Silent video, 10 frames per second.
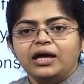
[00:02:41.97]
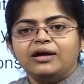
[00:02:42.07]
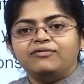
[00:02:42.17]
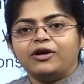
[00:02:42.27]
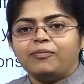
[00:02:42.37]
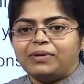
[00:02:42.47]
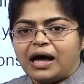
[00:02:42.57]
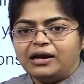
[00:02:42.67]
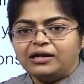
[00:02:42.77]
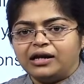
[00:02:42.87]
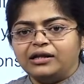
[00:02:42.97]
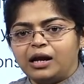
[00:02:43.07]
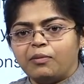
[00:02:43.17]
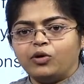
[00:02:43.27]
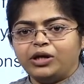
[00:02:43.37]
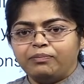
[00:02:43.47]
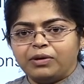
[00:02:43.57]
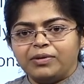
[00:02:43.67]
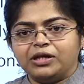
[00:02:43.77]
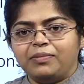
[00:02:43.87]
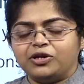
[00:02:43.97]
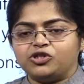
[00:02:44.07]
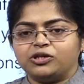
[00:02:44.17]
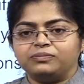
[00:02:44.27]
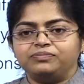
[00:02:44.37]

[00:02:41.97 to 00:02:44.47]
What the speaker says: if they have planned and they are about to implement the budget